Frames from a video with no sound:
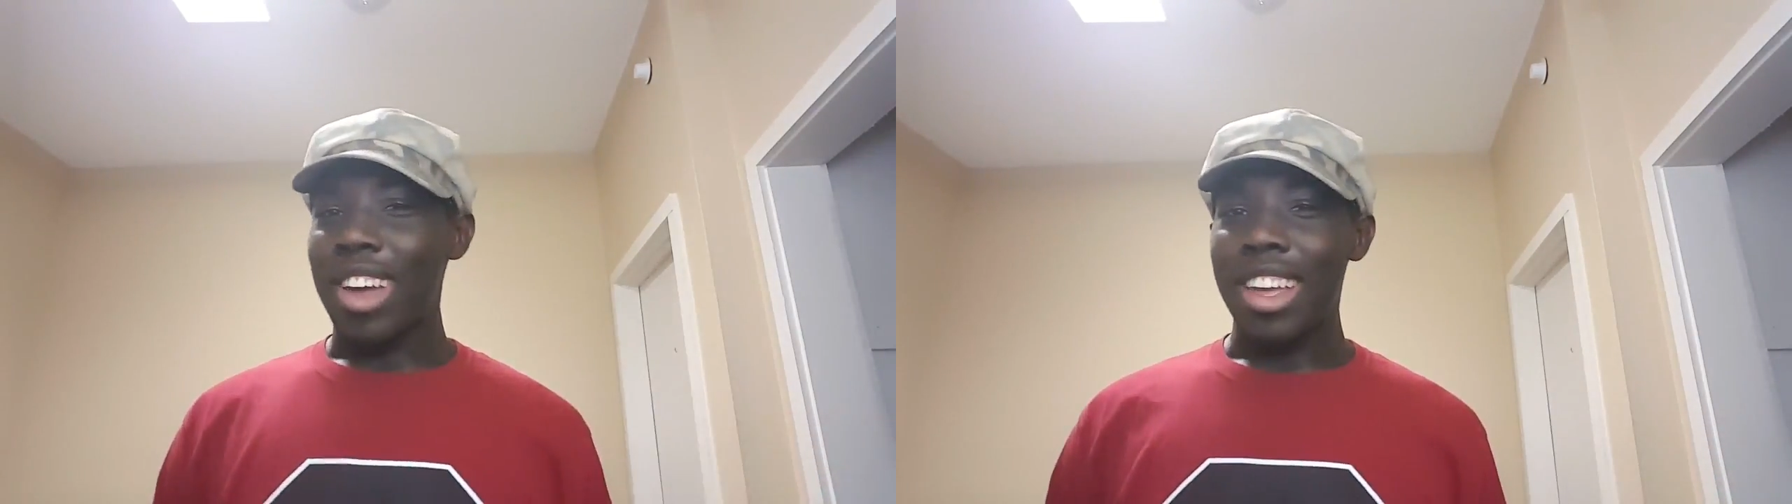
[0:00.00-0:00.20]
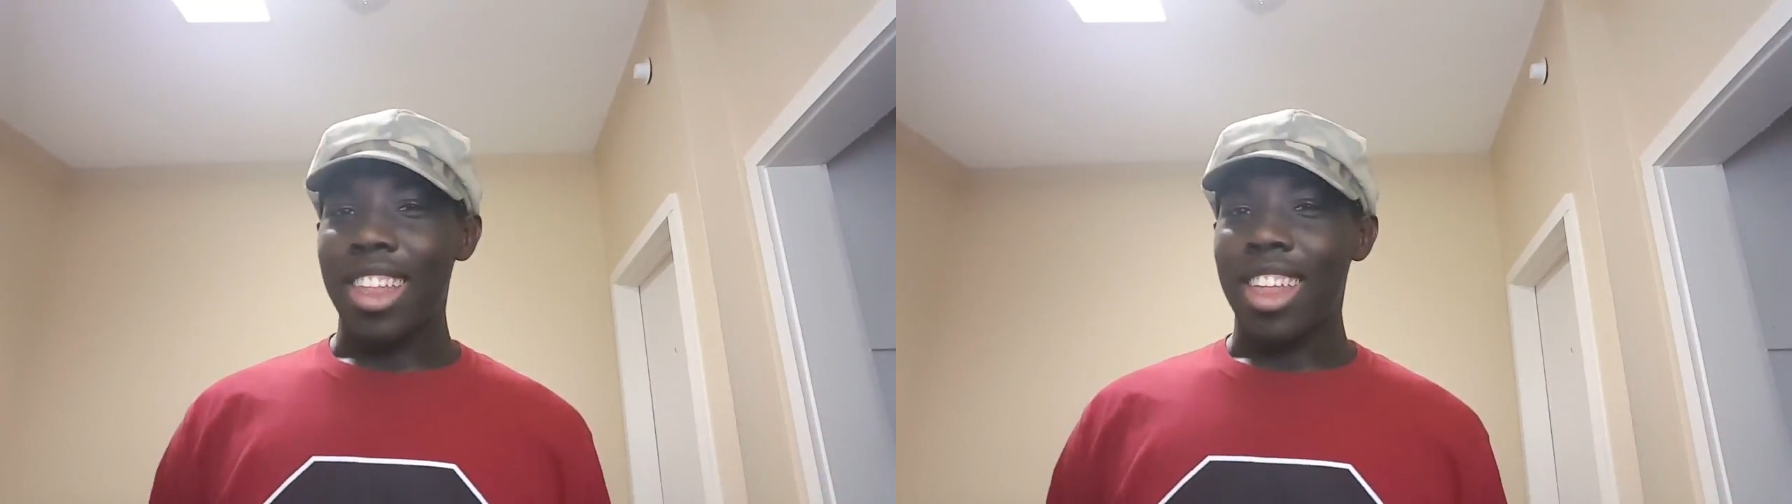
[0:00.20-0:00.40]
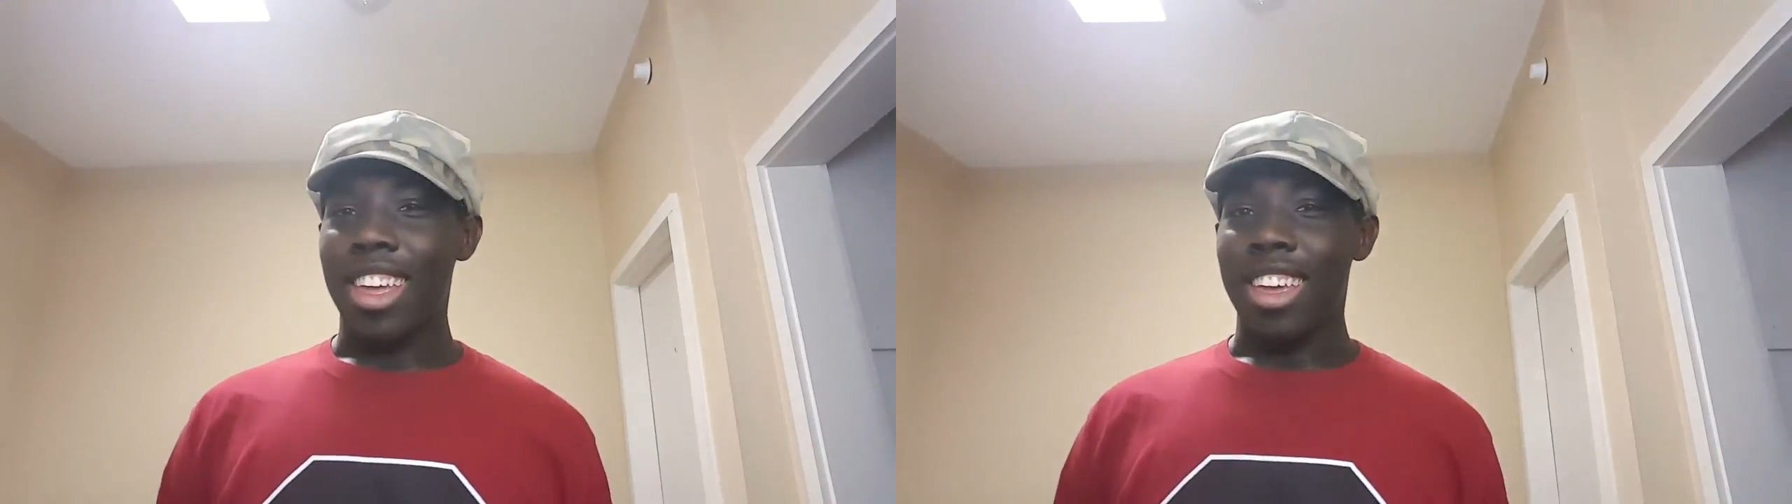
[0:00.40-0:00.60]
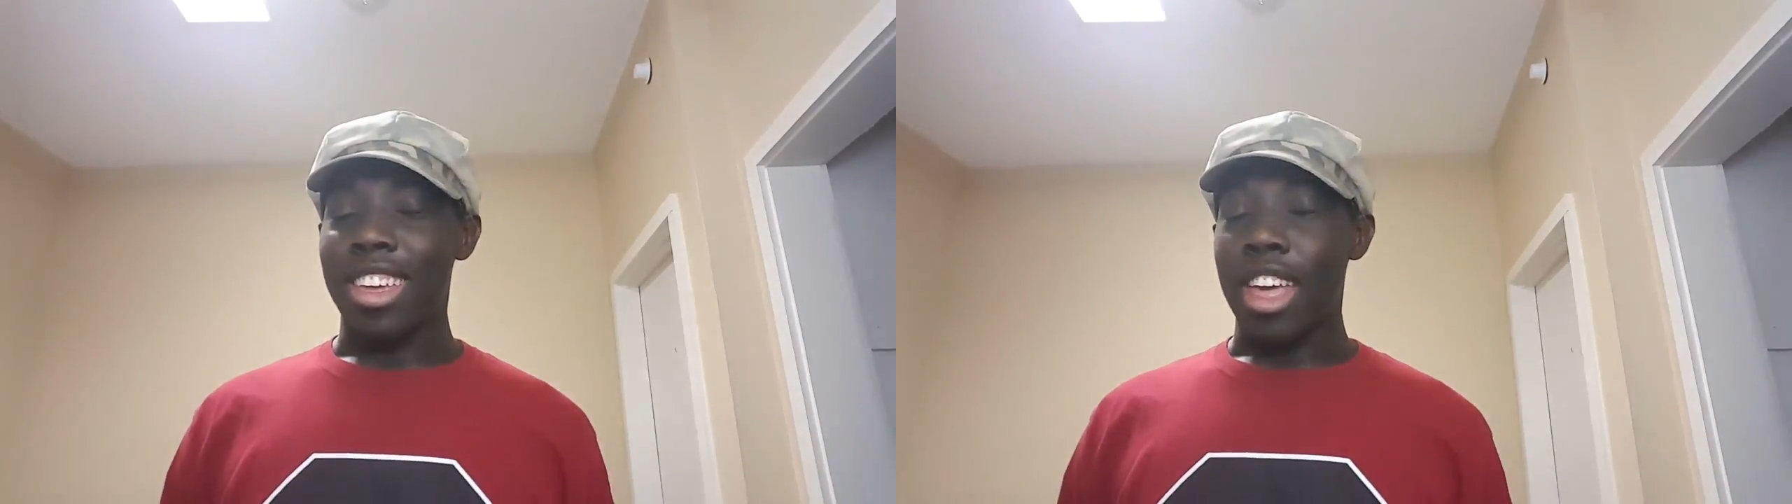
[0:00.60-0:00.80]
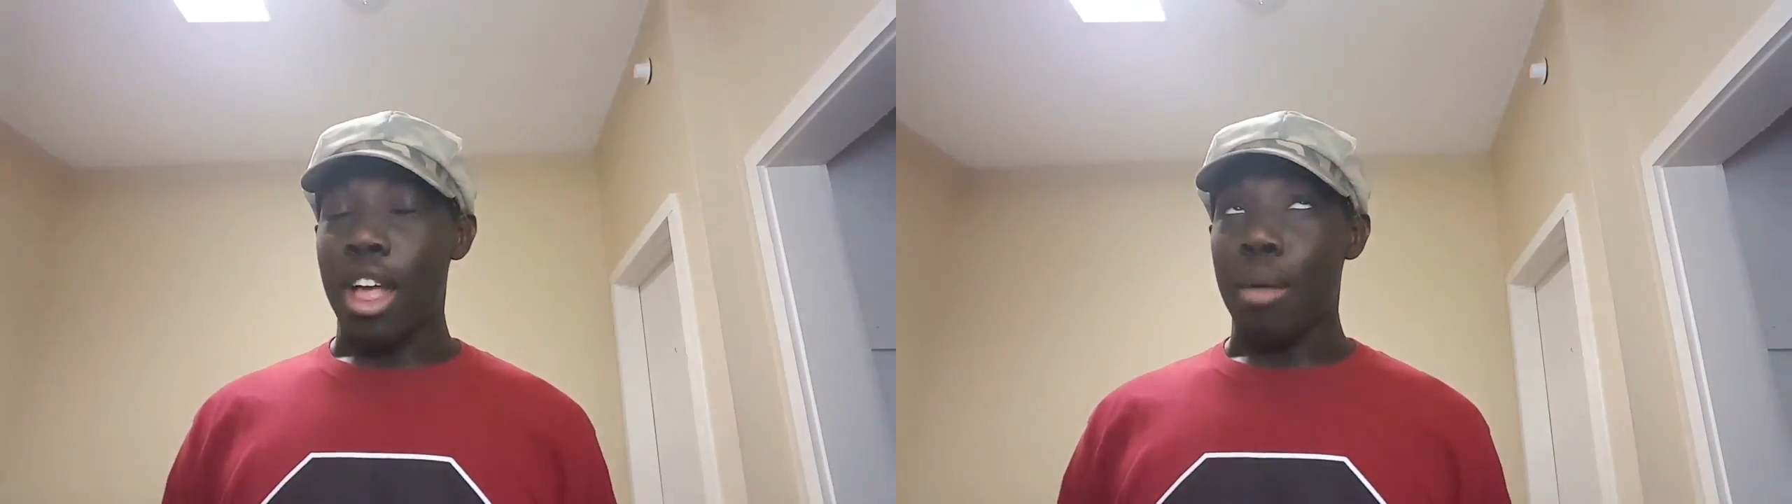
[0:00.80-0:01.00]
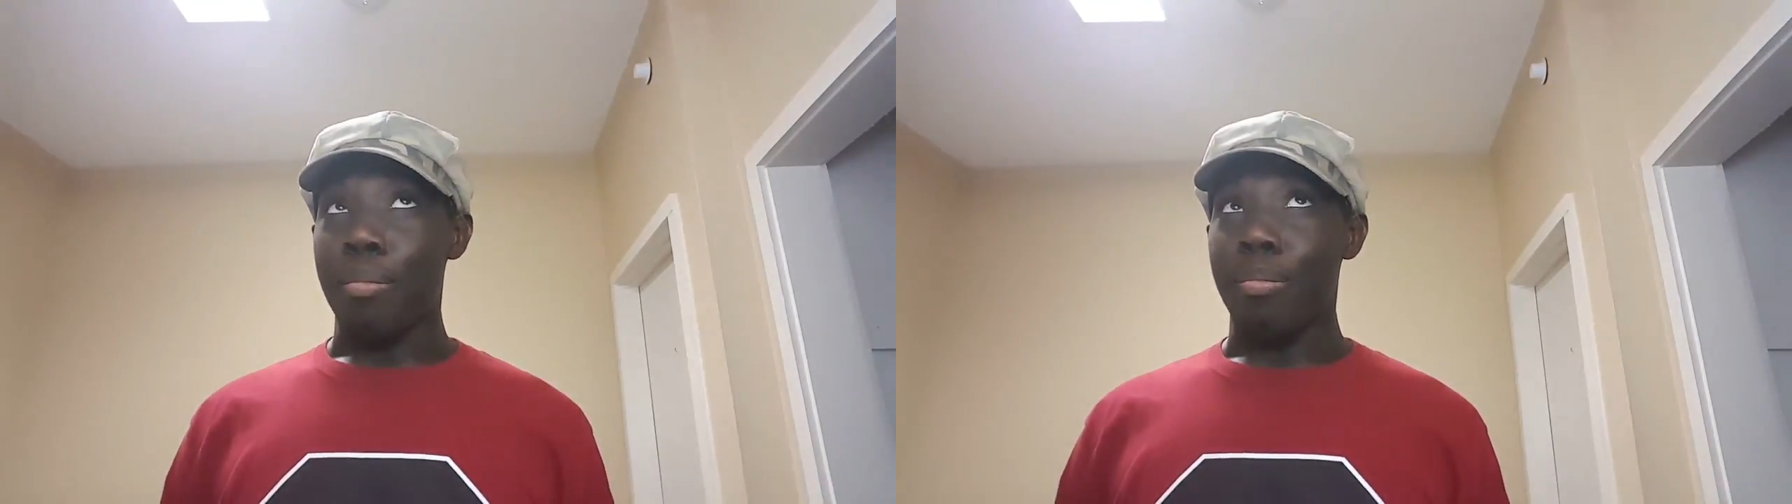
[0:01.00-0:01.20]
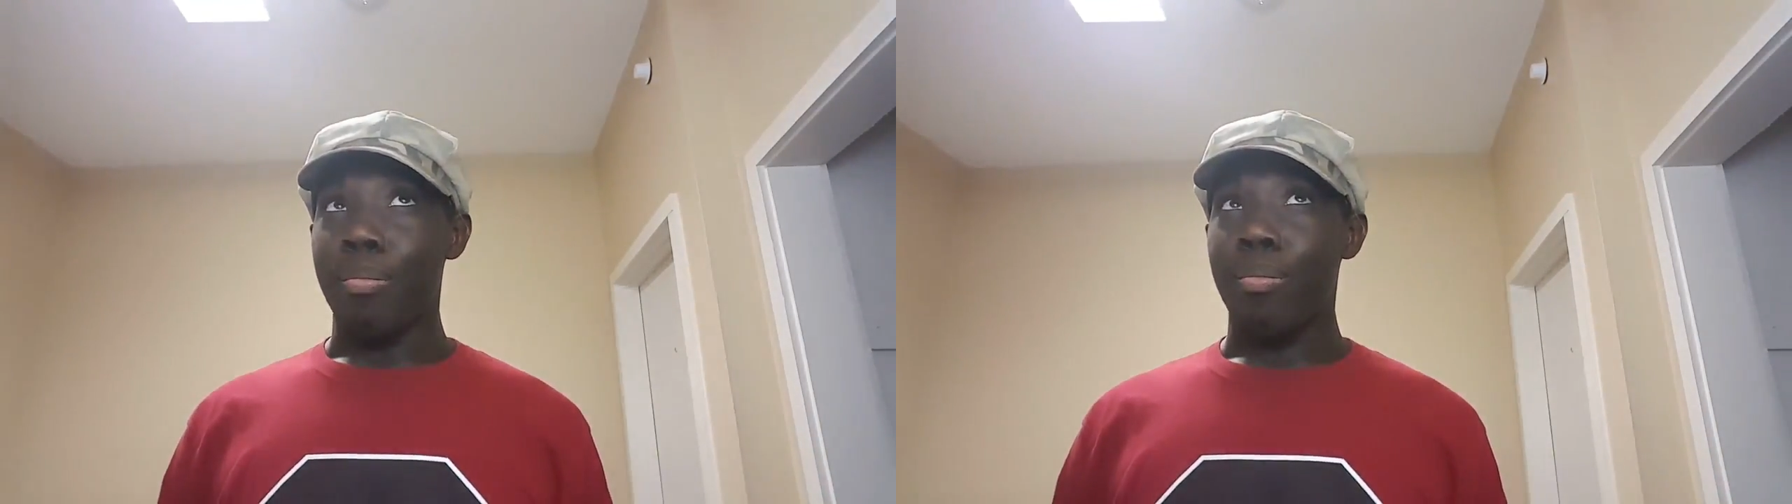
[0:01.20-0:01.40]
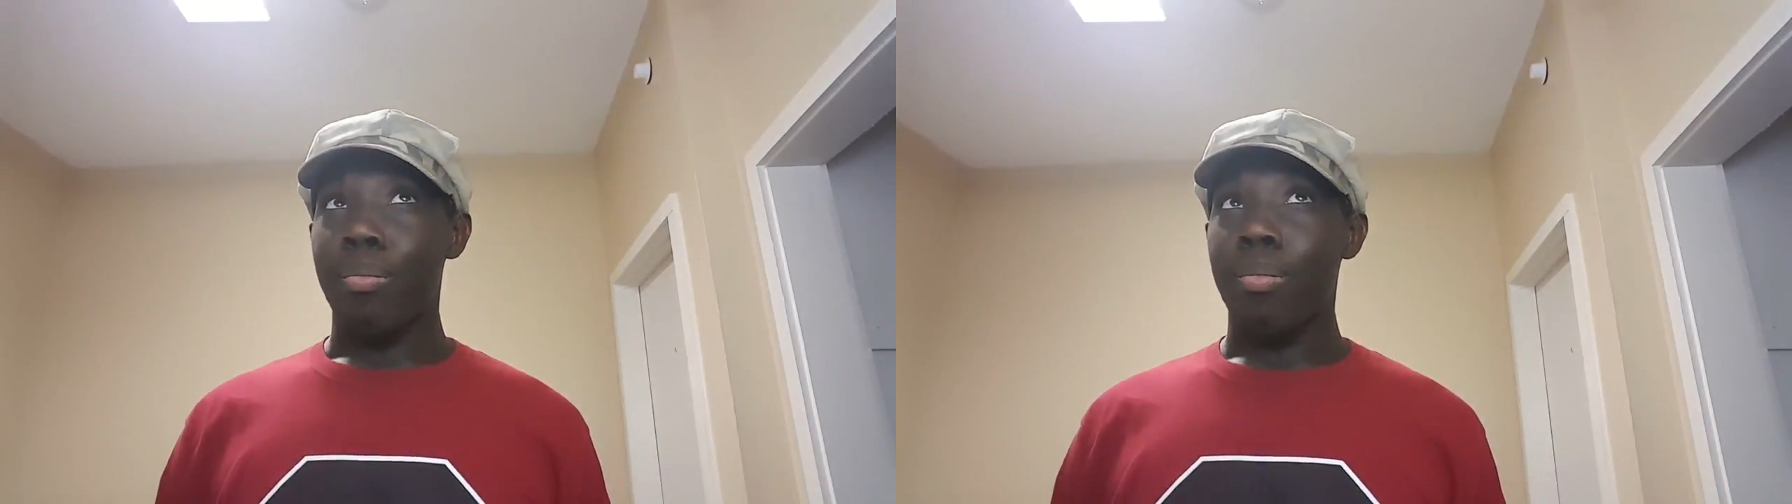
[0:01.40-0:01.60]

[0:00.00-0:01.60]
my like um